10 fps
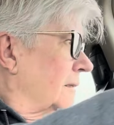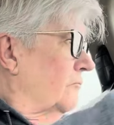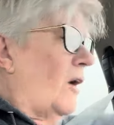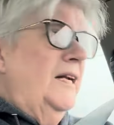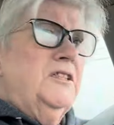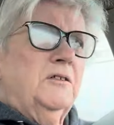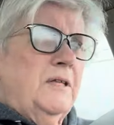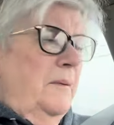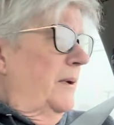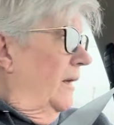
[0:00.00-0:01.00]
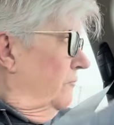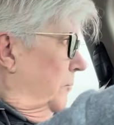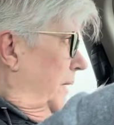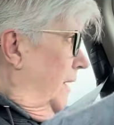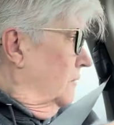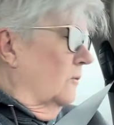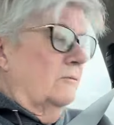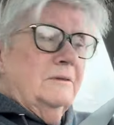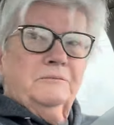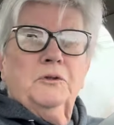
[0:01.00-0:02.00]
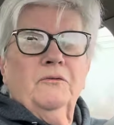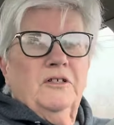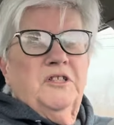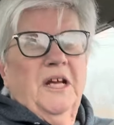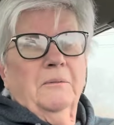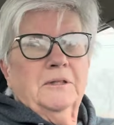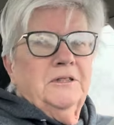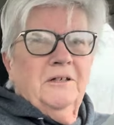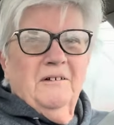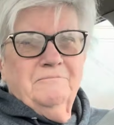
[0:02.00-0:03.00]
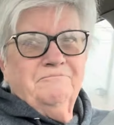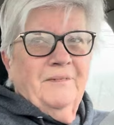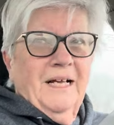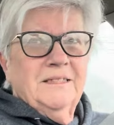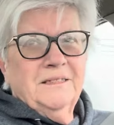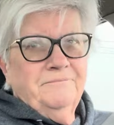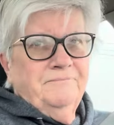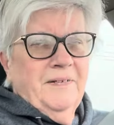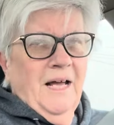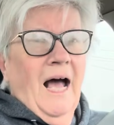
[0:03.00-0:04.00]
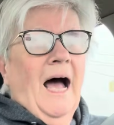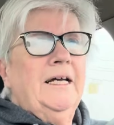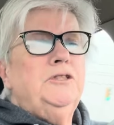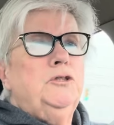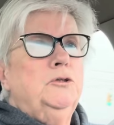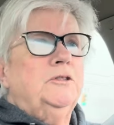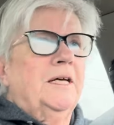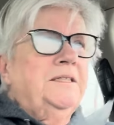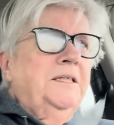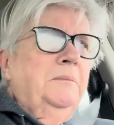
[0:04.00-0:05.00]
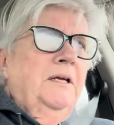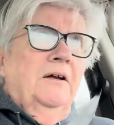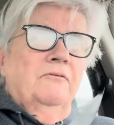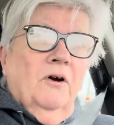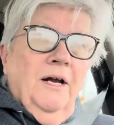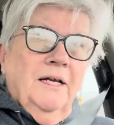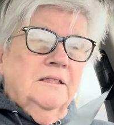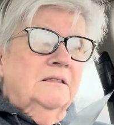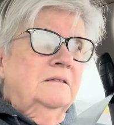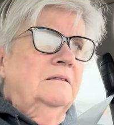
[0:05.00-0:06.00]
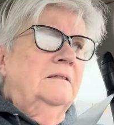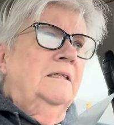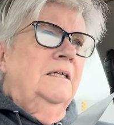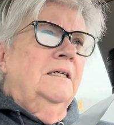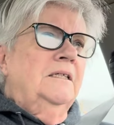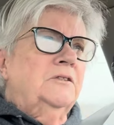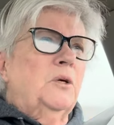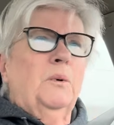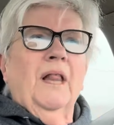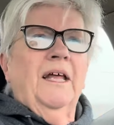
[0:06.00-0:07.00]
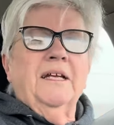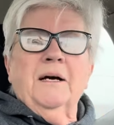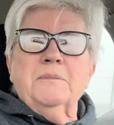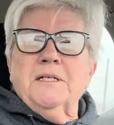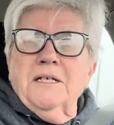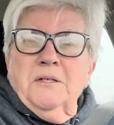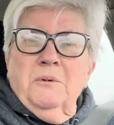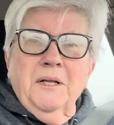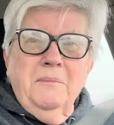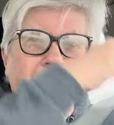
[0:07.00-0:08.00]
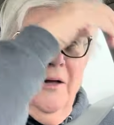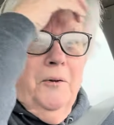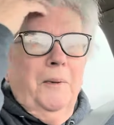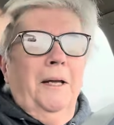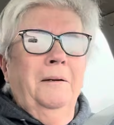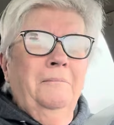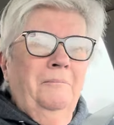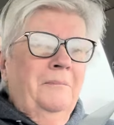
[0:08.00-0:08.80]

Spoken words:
Fridays aren't that bad for me. I don't know, tuna fish sandwich, you know, because I choose not to eat meat on Fridays. So when Lent comes, it doesn't really bother me.